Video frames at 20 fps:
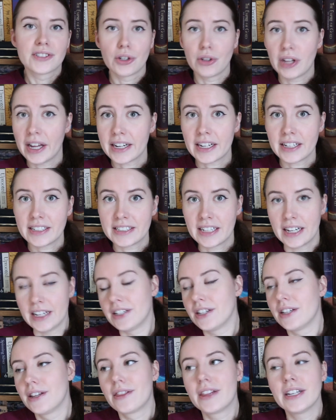So like I
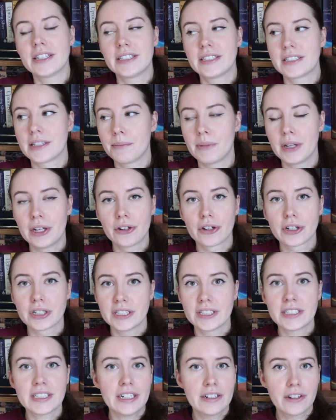said, this is something you're
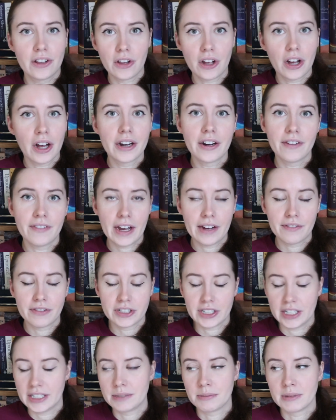gonna see in a lot of
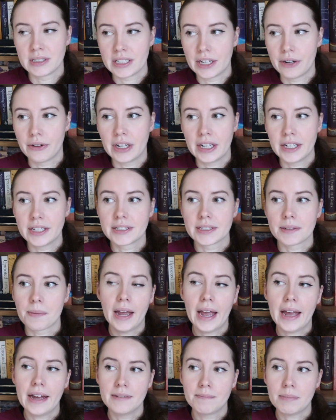advertisements nowadays,
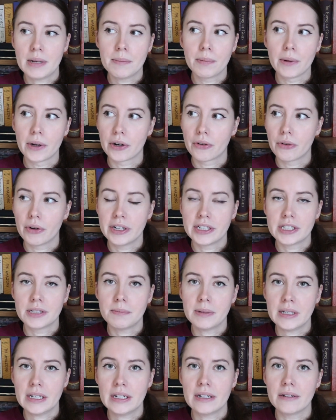and people are going to
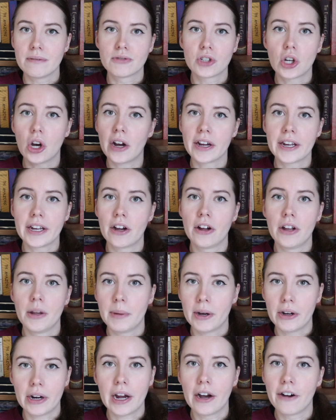be talking all
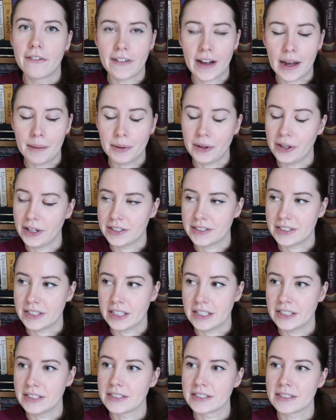about how fabulous
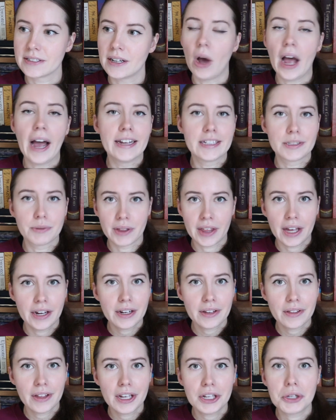it is. As with
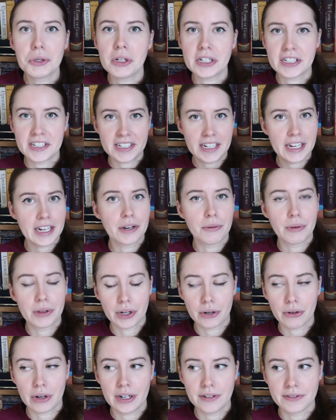anything, you need to take it
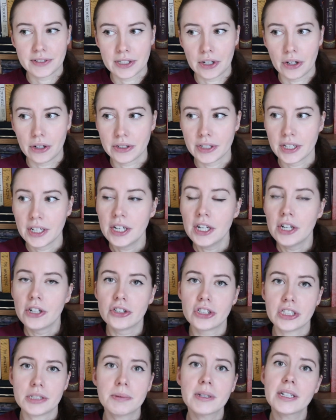with a grain of salt.
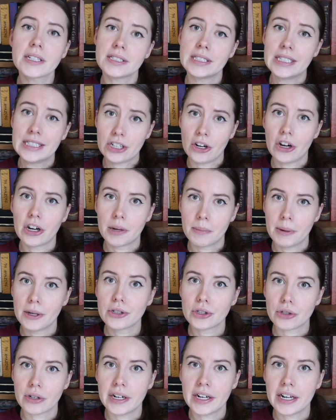Just because they talk
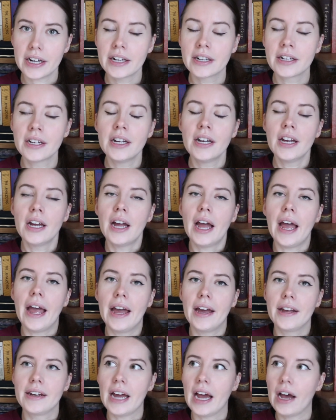about training
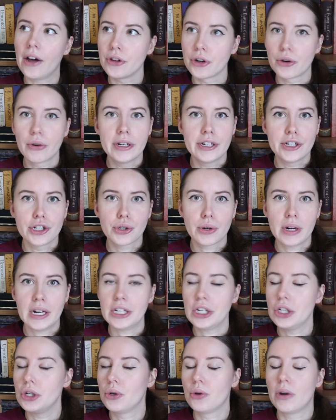and how they're going to
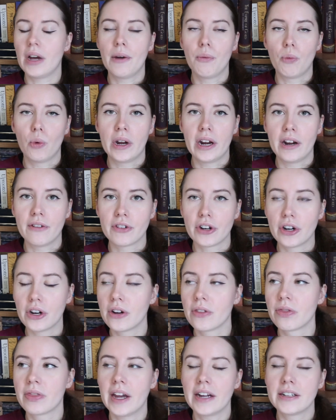train you and
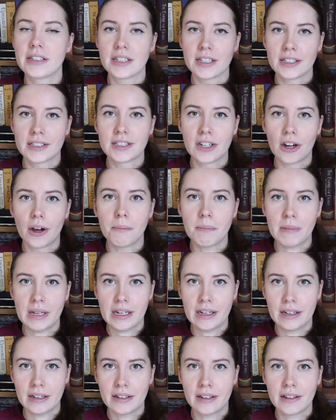whatever, that does not
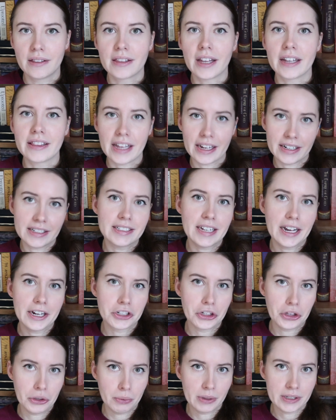mean that that is
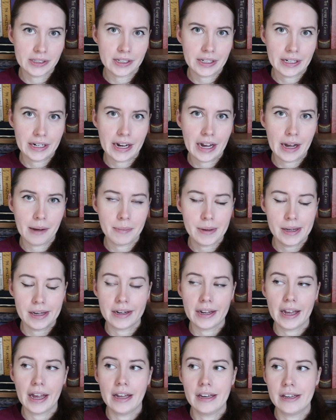actually what's gonna
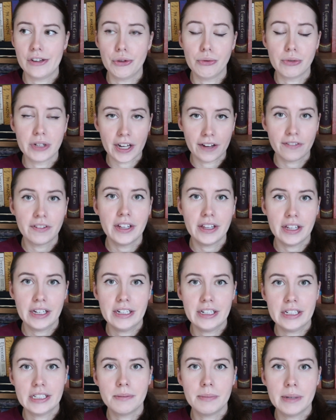happen, and you definitely
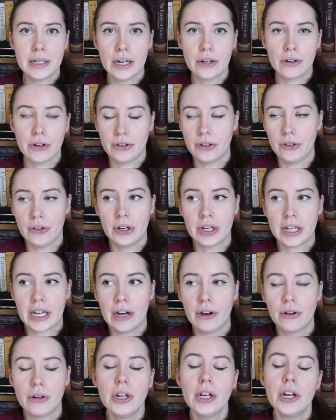need to be out on the
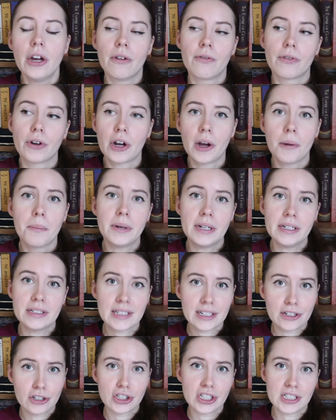lookout for companies
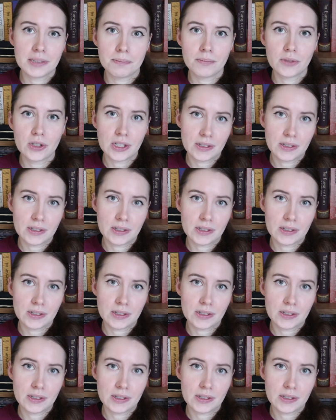that are just